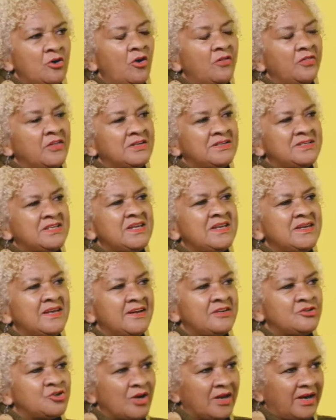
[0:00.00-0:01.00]
the
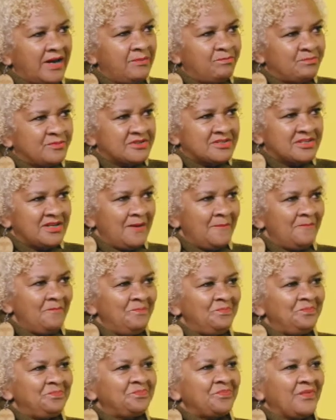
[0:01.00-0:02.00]
teenage rapes,
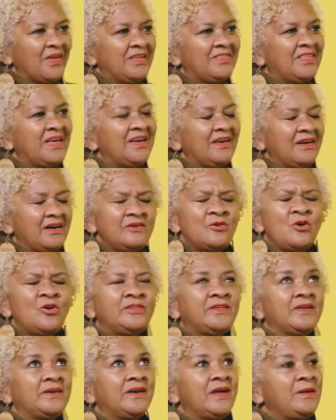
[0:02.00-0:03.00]

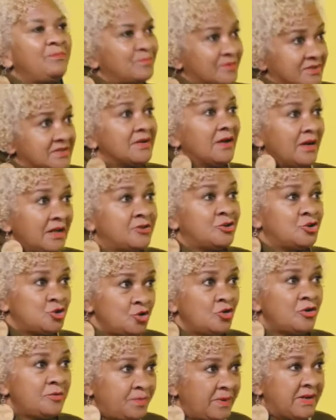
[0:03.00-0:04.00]
it
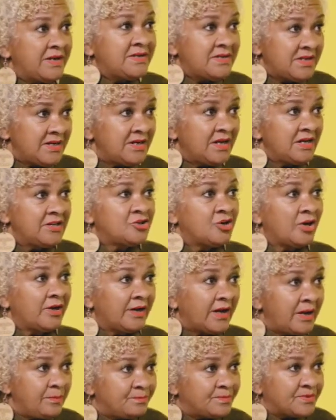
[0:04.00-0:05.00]
should be teenage
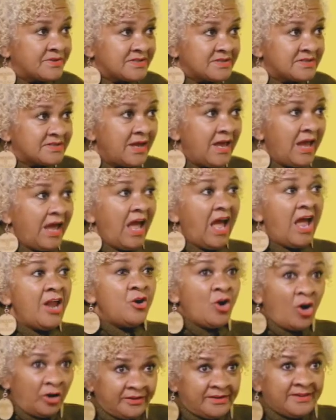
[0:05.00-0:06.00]
rapes. And
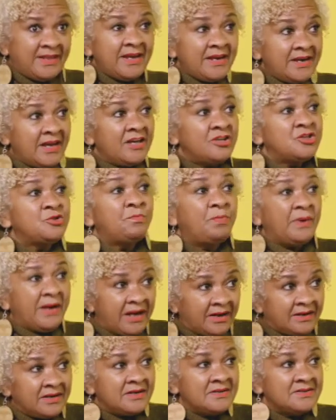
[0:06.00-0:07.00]
not teenage
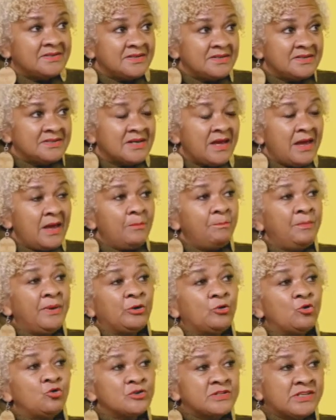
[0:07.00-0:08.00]
pregnancies,
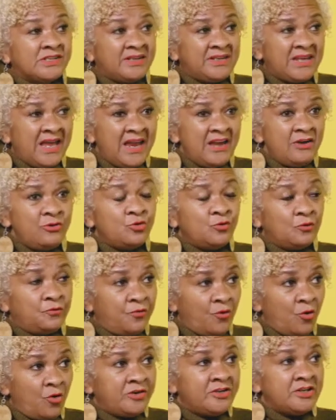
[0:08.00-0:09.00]
because 10 to
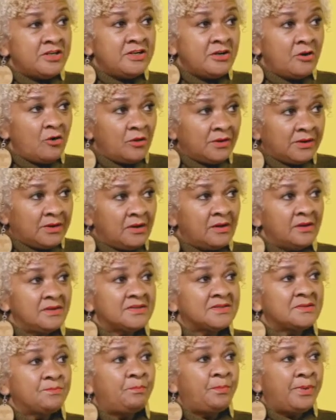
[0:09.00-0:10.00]
14-year-old
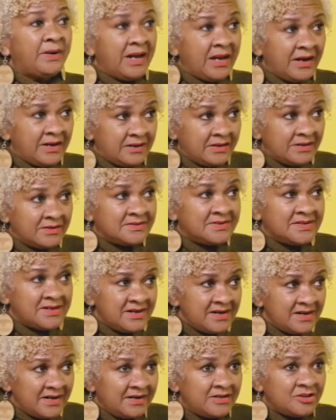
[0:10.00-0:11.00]
girls pregnant,
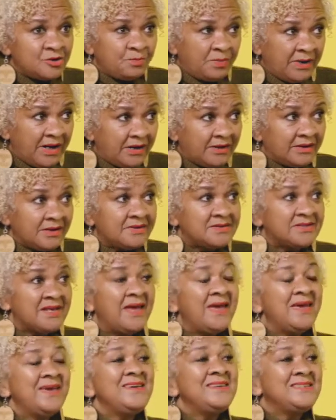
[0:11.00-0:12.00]
teenage pregnant,
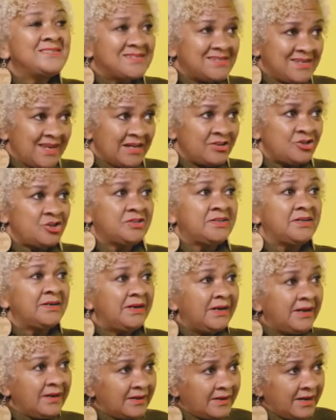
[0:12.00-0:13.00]
is
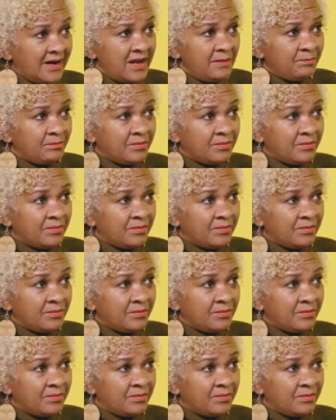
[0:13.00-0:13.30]
statutory rape.